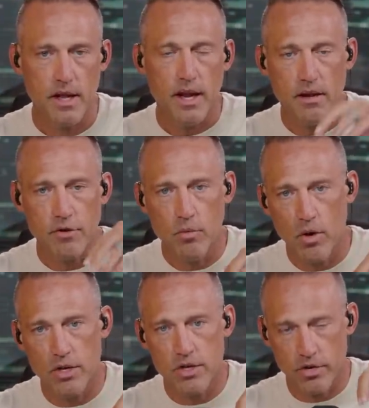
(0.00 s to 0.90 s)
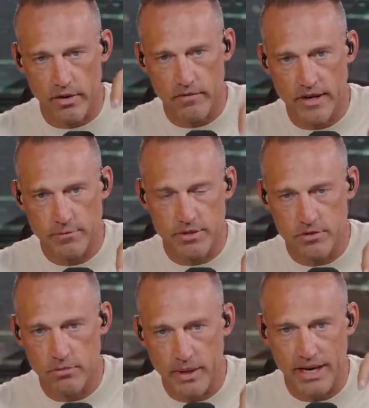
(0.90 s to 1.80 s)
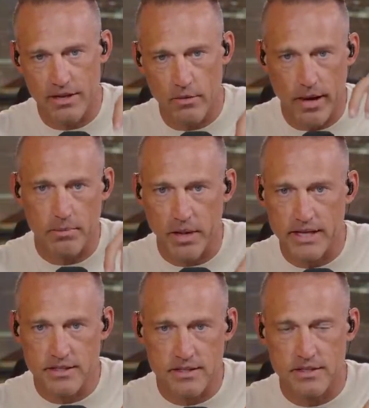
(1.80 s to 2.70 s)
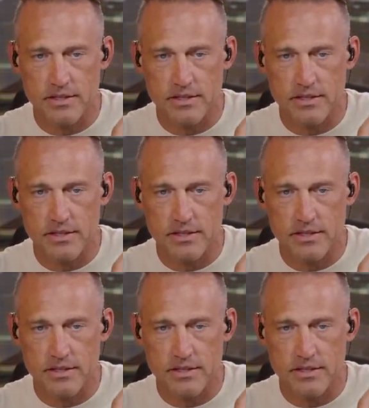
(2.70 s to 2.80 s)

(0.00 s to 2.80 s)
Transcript: If you want your investments to be in the right place,